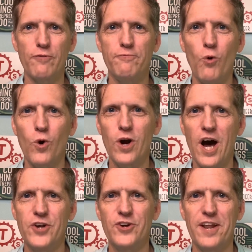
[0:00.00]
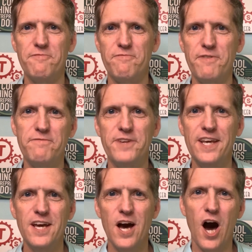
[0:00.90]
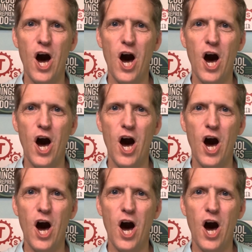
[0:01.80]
450